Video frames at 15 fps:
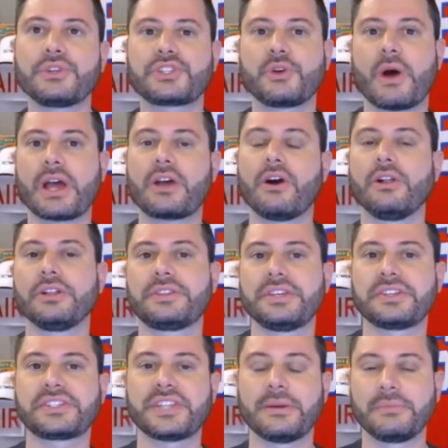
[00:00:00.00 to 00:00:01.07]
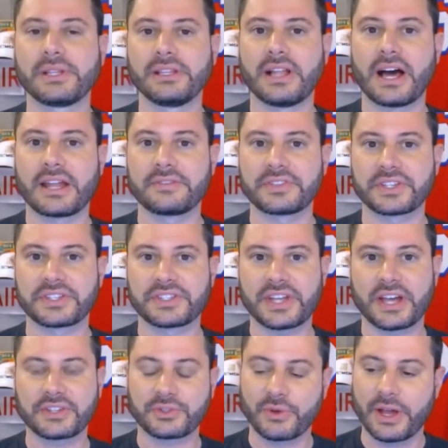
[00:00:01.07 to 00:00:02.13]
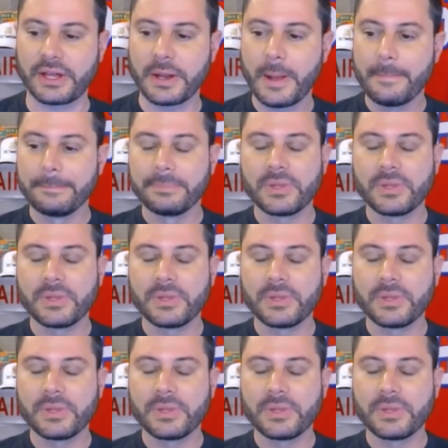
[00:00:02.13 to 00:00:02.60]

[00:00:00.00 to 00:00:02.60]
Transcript: So I call it the assembly line of success, right?